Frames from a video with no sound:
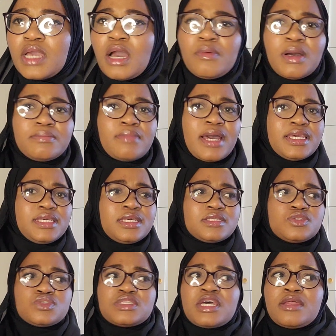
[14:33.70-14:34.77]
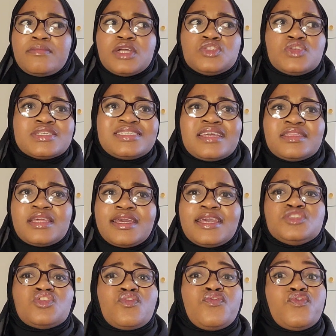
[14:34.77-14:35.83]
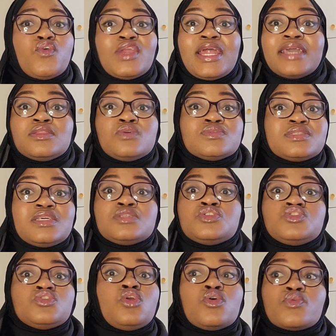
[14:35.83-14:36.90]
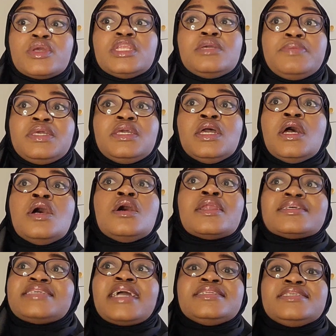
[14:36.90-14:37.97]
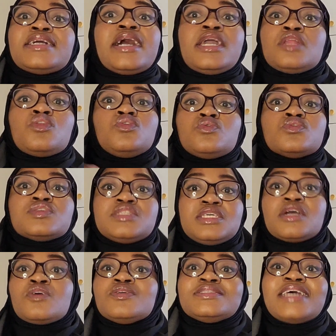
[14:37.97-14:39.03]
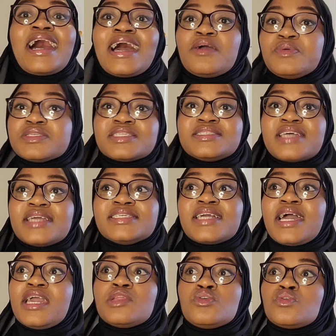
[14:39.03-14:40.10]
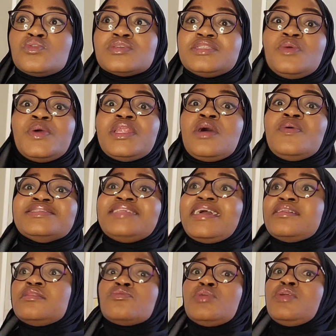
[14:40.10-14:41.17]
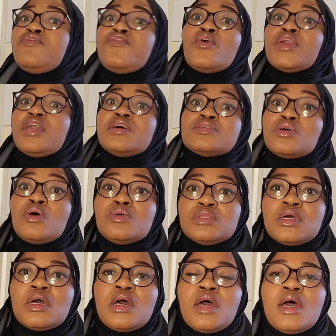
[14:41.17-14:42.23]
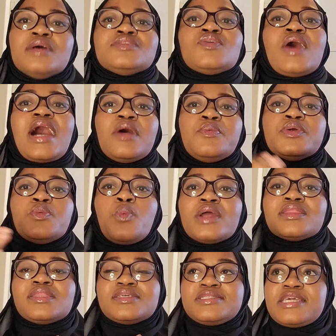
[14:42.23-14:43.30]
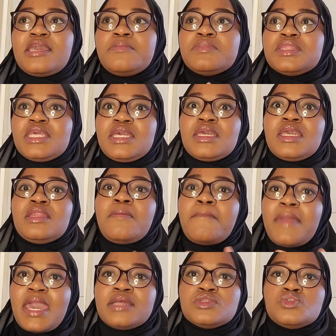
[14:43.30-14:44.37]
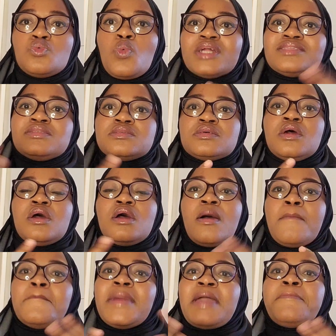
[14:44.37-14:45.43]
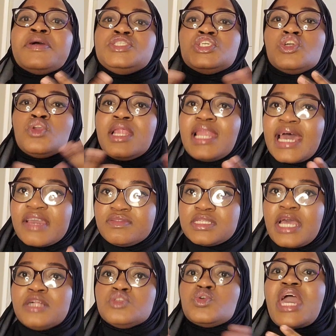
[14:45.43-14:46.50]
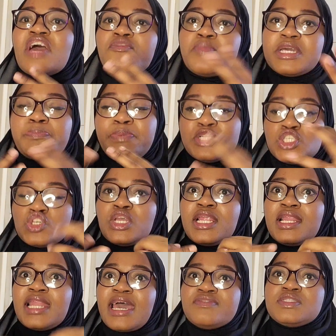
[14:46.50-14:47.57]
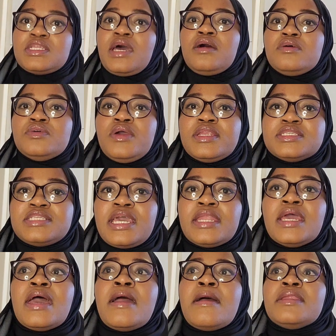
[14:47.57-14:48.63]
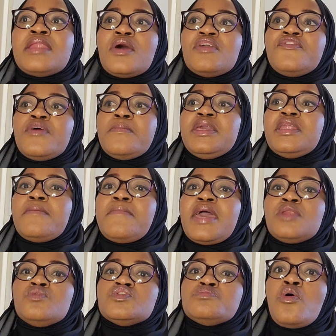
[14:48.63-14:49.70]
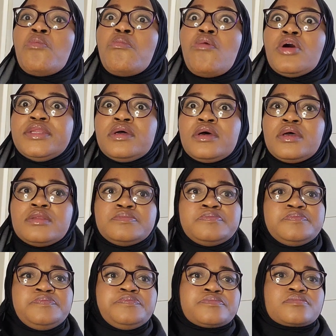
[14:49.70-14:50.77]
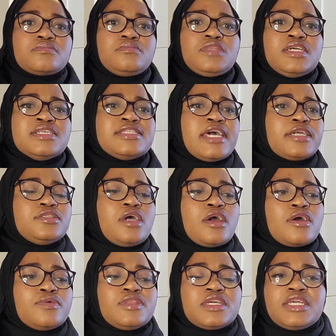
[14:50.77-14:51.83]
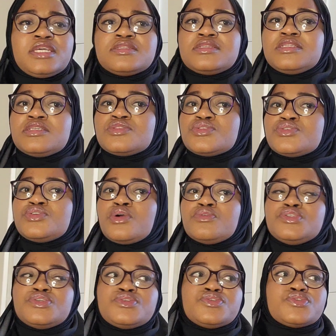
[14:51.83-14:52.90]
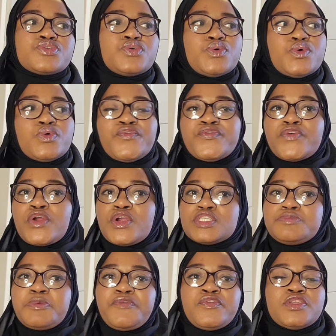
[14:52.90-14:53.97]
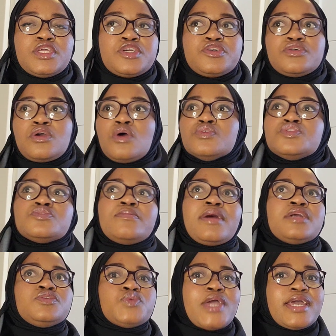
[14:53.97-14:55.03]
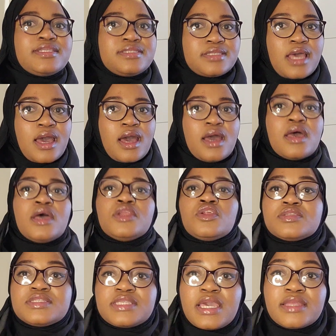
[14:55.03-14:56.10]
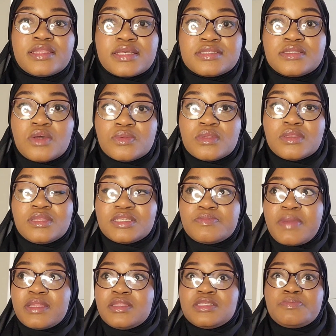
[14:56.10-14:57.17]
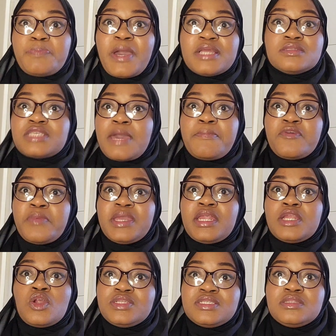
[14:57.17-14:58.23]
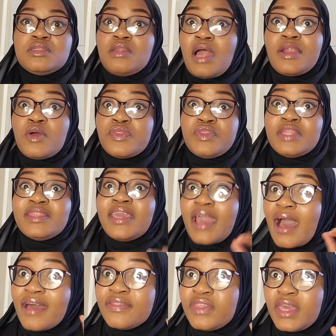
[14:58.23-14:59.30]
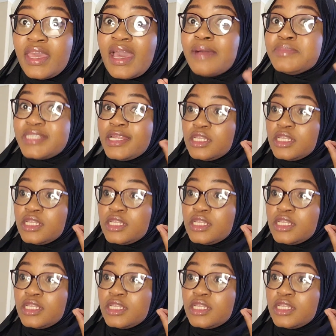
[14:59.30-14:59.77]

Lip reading: I want my kids to start at madrasa at the age of 4. Like those kids should already be reciting Ayatul Kursi, because I was reciting Ayatul Kursi when I was like 3, 4 years old. So I would want the same thing in a man, to want my particular lifestyle, to have my particular lifestyle. You understand? Now, if I meet a man who's more modern, it's like, no, the kids needs to go to school first before they could go to madrasa. Not saying there's no this type of men are not in, are not they are they. I'm